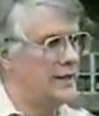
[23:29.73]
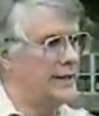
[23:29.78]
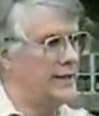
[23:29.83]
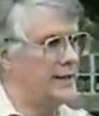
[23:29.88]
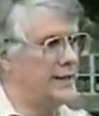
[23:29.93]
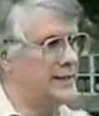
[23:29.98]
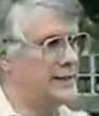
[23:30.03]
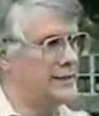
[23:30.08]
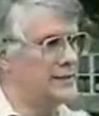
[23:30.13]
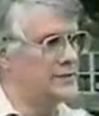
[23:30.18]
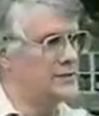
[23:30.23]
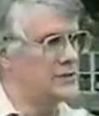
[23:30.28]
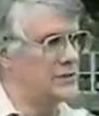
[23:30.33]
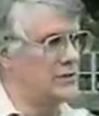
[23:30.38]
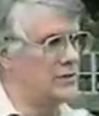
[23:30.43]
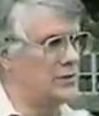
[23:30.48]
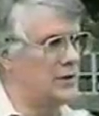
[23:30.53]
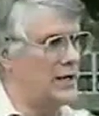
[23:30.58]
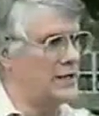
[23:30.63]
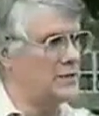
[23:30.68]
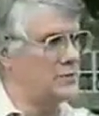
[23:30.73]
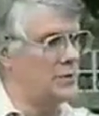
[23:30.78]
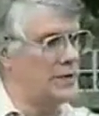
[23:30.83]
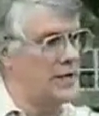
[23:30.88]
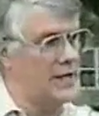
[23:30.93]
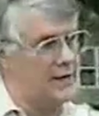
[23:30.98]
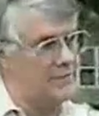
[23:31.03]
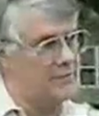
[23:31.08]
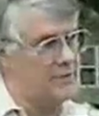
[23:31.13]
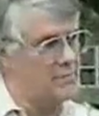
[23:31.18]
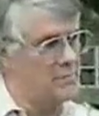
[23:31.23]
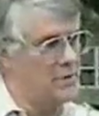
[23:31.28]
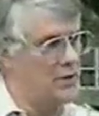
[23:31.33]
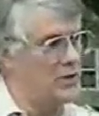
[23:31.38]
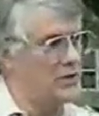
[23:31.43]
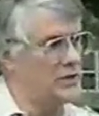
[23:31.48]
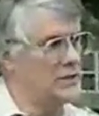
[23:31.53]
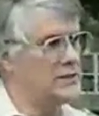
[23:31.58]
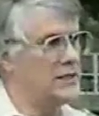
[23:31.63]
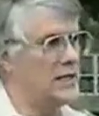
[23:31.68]
And so, as we have the
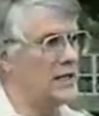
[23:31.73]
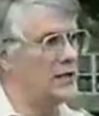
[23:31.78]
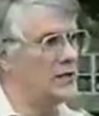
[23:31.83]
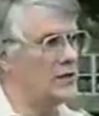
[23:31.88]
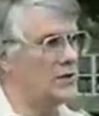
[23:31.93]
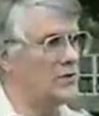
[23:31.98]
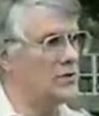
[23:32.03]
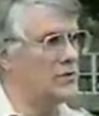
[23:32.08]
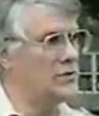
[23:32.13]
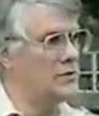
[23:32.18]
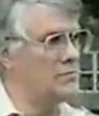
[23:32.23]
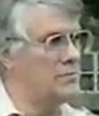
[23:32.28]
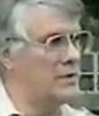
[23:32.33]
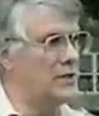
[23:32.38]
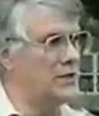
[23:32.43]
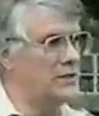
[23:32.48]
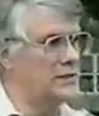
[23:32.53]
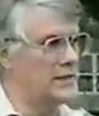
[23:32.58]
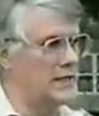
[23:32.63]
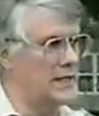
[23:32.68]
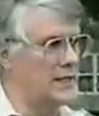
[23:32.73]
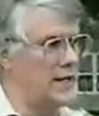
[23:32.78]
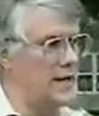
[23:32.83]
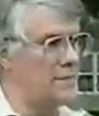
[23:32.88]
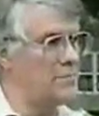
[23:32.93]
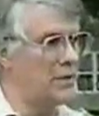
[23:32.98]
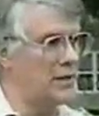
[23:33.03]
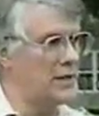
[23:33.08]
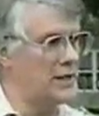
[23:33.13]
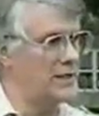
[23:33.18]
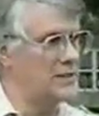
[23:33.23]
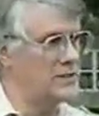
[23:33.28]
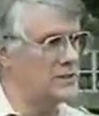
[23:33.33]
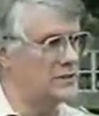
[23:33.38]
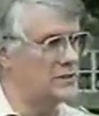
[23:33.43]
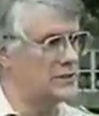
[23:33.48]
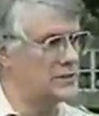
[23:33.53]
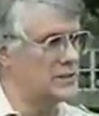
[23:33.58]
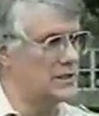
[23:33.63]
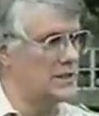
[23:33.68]
abilities now to go on the maritime
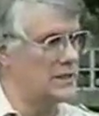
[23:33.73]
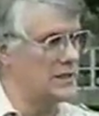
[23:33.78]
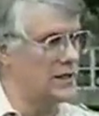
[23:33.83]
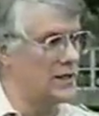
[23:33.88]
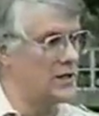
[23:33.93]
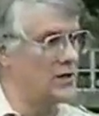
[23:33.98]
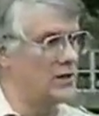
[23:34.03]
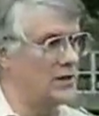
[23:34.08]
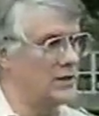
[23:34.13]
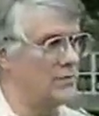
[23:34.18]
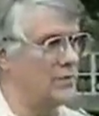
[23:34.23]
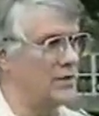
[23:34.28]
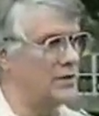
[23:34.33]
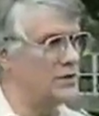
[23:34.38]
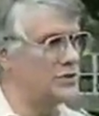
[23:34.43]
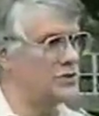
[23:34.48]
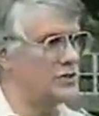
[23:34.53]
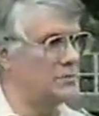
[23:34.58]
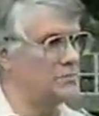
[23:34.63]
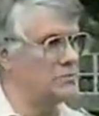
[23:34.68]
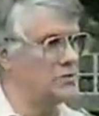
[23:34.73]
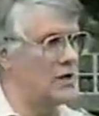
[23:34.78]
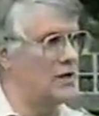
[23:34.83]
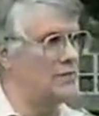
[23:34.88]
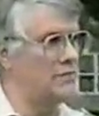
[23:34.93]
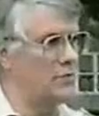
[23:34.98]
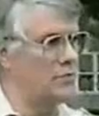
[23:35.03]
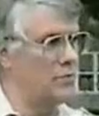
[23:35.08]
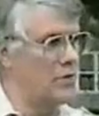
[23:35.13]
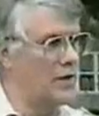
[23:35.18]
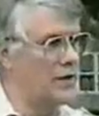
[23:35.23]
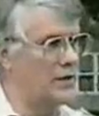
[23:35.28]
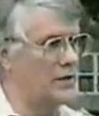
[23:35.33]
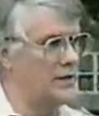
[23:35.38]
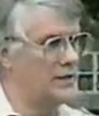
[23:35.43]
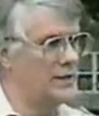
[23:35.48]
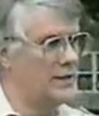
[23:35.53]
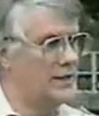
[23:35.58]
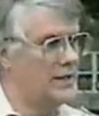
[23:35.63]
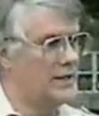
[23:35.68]
applications, uh, literally run the ships off of
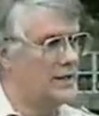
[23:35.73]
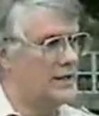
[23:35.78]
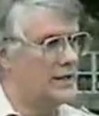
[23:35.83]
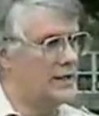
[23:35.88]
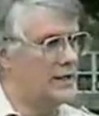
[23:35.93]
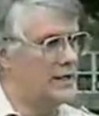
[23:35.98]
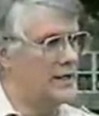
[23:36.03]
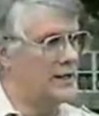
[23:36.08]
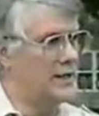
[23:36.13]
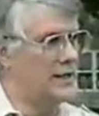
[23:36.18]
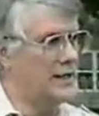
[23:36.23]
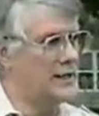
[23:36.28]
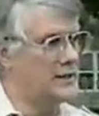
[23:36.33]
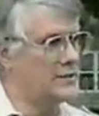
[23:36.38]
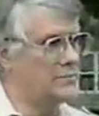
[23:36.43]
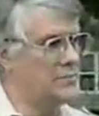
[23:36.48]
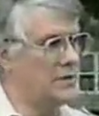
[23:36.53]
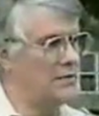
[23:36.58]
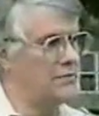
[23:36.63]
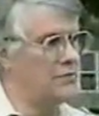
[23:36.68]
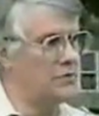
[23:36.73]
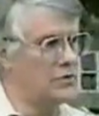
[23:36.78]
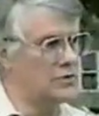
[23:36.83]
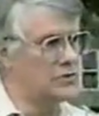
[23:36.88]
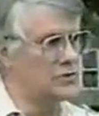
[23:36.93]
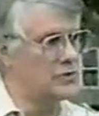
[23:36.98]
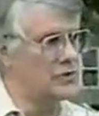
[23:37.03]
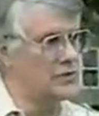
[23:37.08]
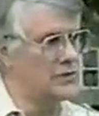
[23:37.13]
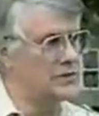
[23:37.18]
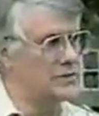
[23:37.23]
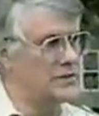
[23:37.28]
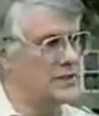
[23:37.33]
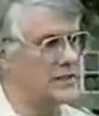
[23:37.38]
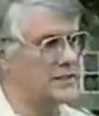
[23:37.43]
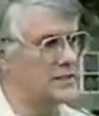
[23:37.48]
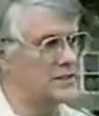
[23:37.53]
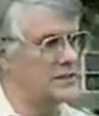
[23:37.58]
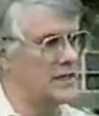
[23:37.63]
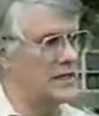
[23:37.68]
water uh, as a main fuel source,
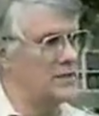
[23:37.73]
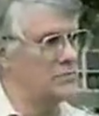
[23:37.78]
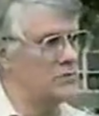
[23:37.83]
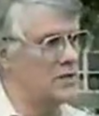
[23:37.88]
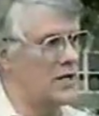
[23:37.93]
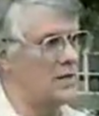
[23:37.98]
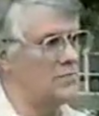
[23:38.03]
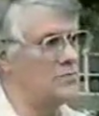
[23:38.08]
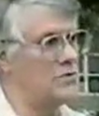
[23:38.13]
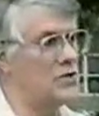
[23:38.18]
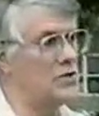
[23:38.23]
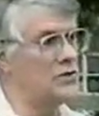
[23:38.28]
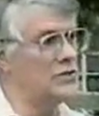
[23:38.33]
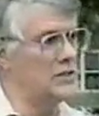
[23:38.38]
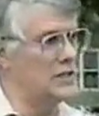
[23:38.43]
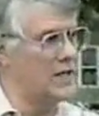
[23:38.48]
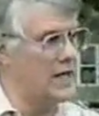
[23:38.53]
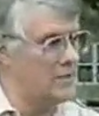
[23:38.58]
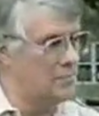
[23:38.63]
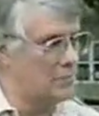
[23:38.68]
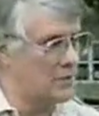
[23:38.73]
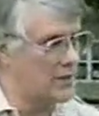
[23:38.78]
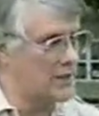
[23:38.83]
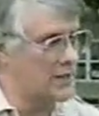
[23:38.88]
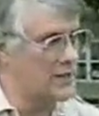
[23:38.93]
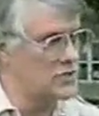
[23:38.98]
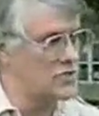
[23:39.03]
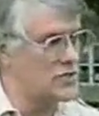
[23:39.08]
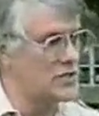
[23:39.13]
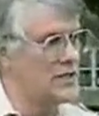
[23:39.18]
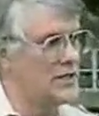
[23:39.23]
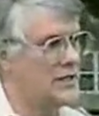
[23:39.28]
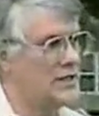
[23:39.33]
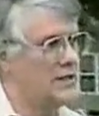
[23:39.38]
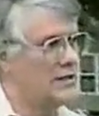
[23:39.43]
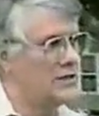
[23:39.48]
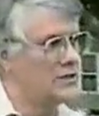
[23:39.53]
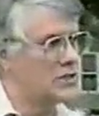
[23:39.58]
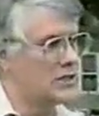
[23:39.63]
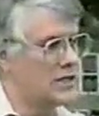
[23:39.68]
and at the same time using the application
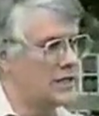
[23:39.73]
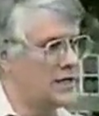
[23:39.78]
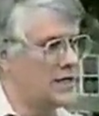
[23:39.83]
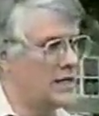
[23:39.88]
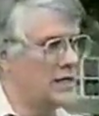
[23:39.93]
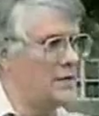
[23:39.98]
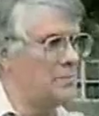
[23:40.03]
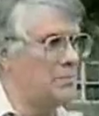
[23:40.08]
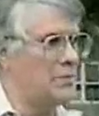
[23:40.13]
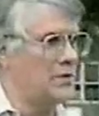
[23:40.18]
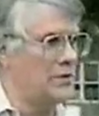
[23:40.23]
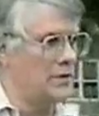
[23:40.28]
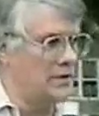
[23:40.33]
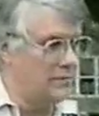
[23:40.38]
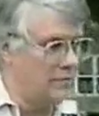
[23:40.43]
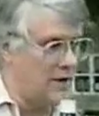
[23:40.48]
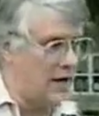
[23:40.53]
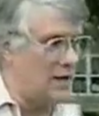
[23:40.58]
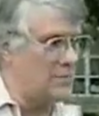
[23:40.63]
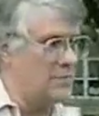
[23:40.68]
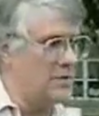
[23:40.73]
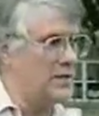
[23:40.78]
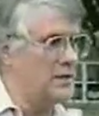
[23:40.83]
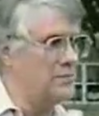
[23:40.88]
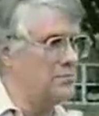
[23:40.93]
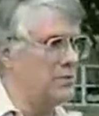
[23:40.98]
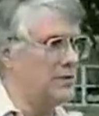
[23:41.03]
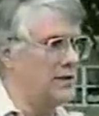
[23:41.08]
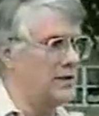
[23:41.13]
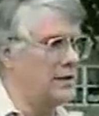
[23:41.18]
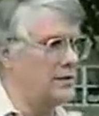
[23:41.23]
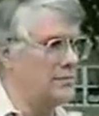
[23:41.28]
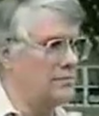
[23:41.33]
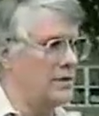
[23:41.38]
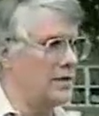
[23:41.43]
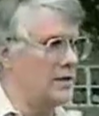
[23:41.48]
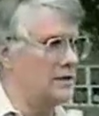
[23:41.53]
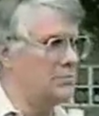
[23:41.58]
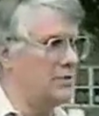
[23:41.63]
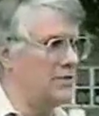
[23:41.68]
is cleaning up our environment and pre
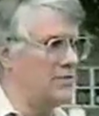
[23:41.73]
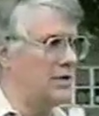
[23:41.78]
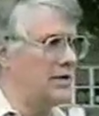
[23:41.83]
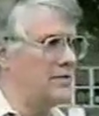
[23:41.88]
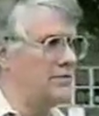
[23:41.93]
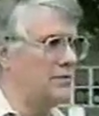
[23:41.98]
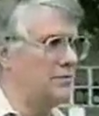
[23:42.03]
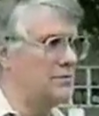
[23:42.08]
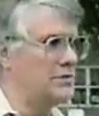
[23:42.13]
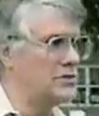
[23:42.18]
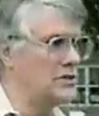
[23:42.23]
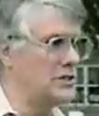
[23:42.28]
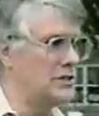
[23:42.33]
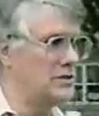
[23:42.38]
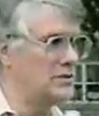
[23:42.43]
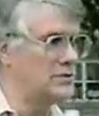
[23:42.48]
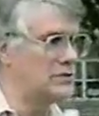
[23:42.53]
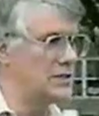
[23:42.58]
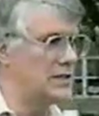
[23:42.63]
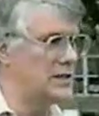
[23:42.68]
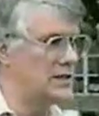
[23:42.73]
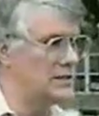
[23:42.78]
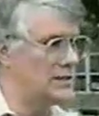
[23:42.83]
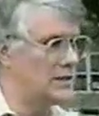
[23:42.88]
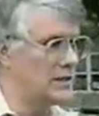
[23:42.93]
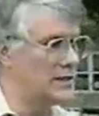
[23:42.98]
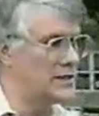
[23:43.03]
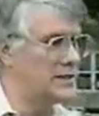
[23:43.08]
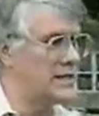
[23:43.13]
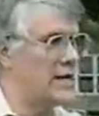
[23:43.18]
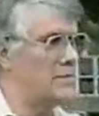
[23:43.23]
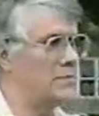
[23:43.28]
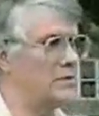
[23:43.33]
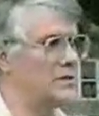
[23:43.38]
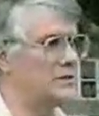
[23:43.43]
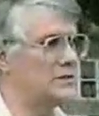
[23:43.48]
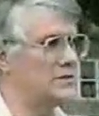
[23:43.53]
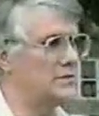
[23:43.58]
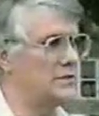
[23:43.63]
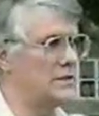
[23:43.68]
uh, preventing from the CO2 and the
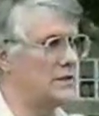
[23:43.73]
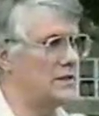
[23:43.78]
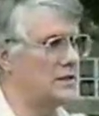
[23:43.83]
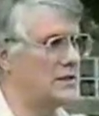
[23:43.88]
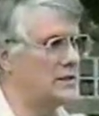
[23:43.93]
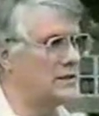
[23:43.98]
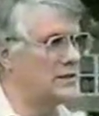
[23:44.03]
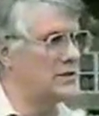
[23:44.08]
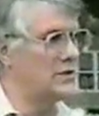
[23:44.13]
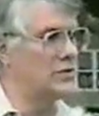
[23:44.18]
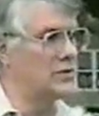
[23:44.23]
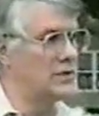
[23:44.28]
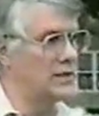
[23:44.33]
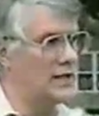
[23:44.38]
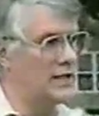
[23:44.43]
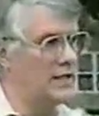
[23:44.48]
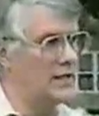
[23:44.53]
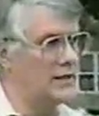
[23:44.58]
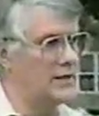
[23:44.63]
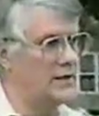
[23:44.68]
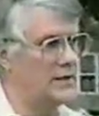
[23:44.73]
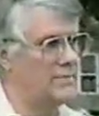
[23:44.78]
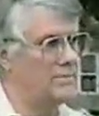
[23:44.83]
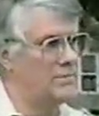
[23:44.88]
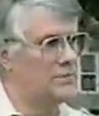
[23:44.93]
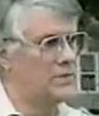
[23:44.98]
contaminants uh, that go in the air.